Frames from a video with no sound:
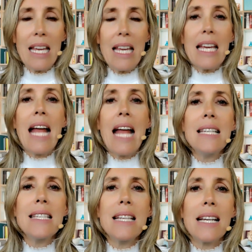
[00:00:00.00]
It
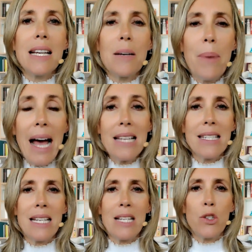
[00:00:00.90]
has the
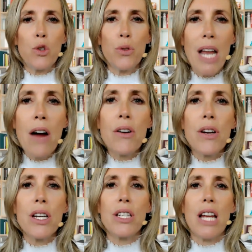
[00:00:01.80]
capacity to
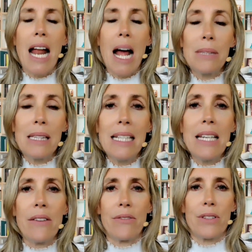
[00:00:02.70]
nourish and
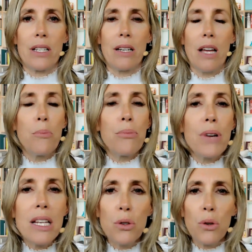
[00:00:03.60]
uplift,
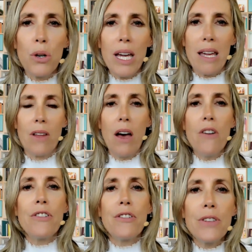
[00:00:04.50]
bring joy,
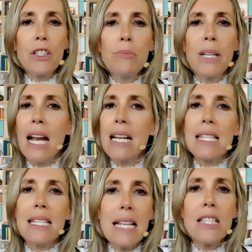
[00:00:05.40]
fulfillment, and a
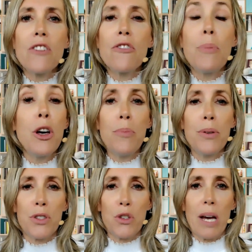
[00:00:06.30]
sense of
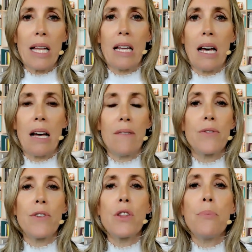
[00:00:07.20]
purpose to our lives
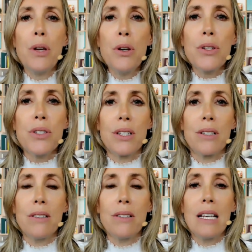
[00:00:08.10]
for the
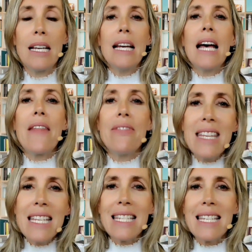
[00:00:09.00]
person, and
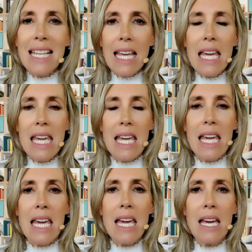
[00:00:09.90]
this is key
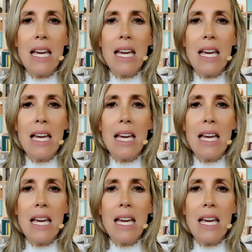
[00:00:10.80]
here,